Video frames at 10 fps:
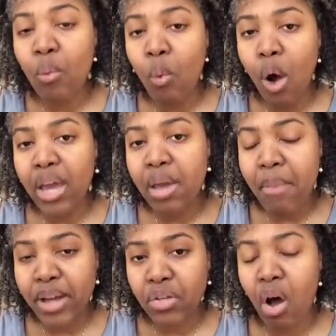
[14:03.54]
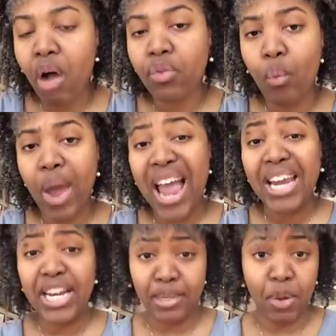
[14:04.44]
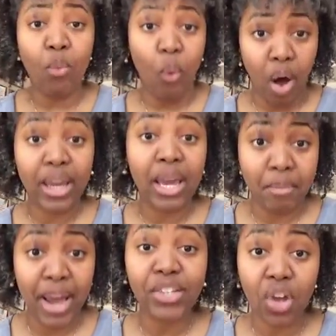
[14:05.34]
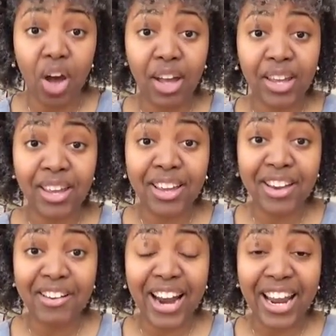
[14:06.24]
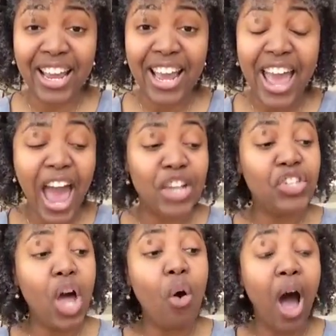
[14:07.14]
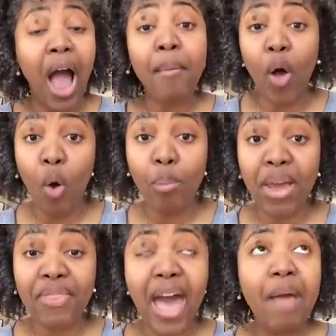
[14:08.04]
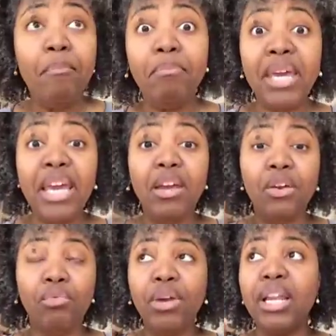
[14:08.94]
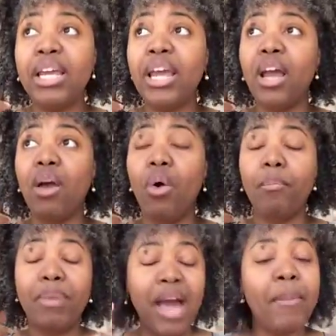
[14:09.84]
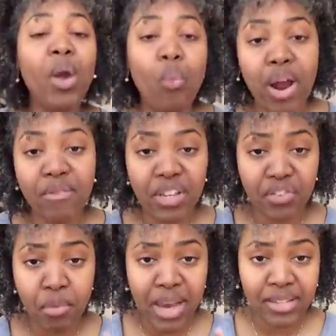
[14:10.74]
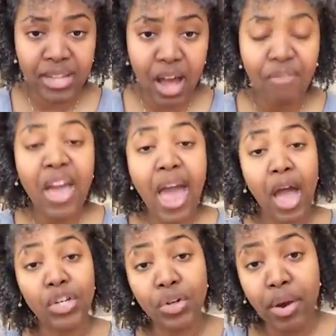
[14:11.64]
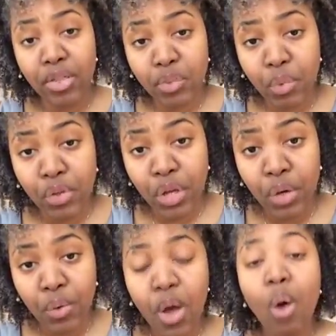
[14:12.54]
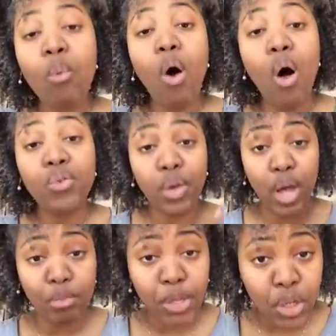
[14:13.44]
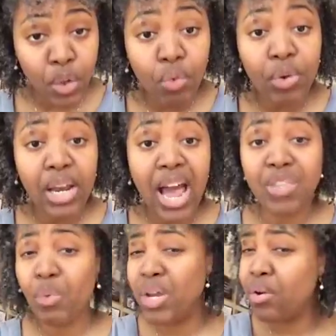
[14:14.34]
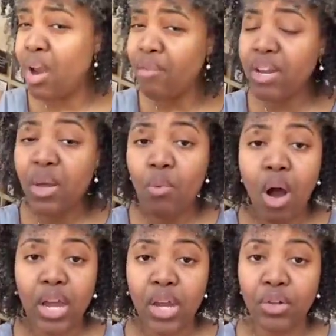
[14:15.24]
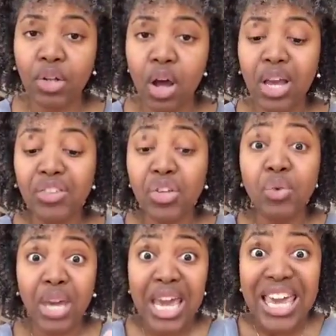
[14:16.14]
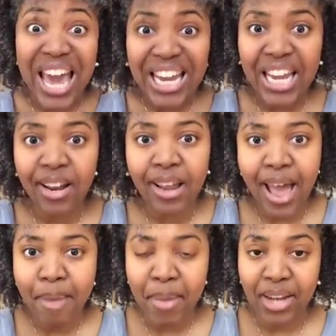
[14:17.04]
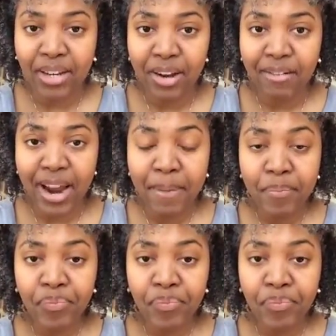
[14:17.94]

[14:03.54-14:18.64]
walking my talk the way I need to be walking my talk, right? And so I'm hoping that me really becoming aware of this for myself and sharing this with you will also help you realize where you're not really walking your talk, so you can get in alignment, right?